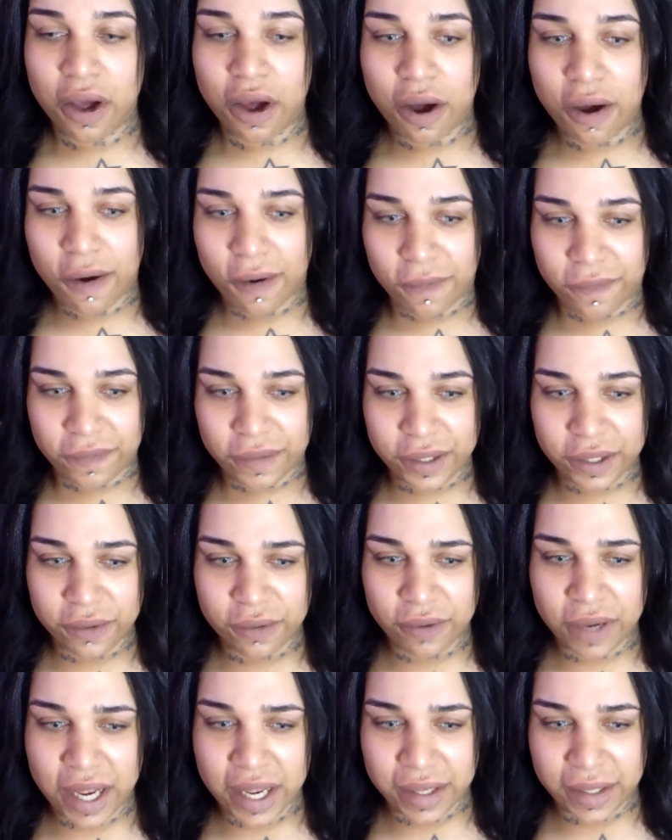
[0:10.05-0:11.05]
hopefully you
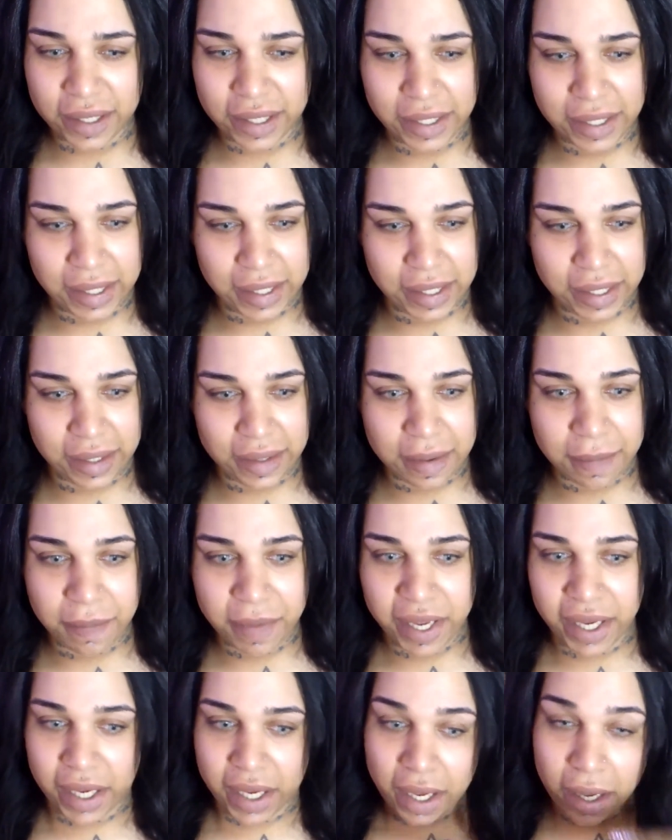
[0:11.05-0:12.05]
guys can see the
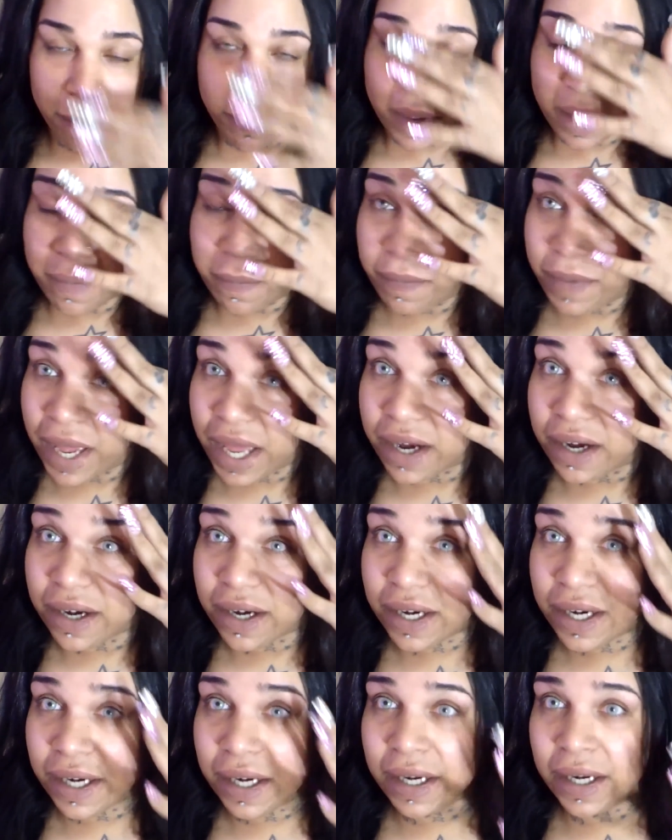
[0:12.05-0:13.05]
makeup
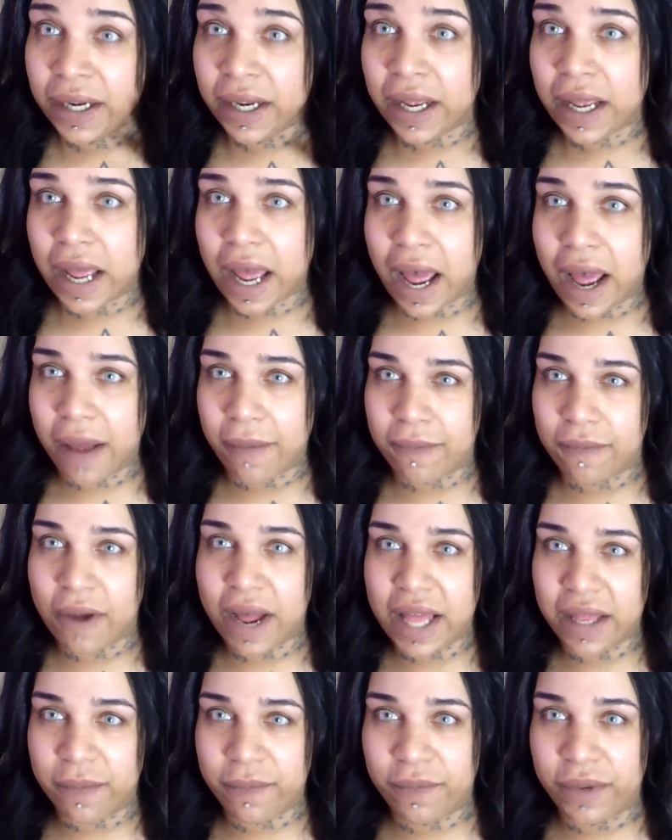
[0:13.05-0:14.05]
better
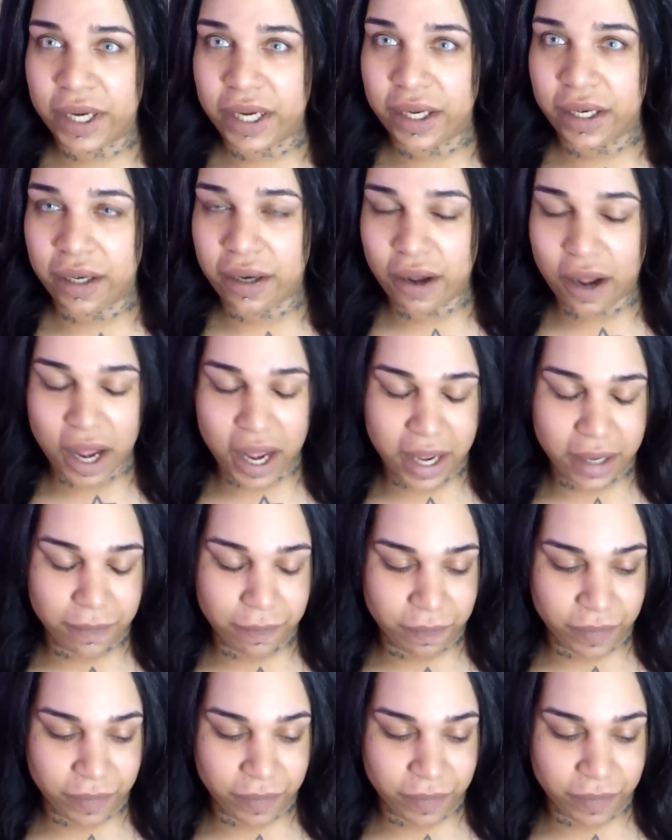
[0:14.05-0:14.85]
while I'm putting it on.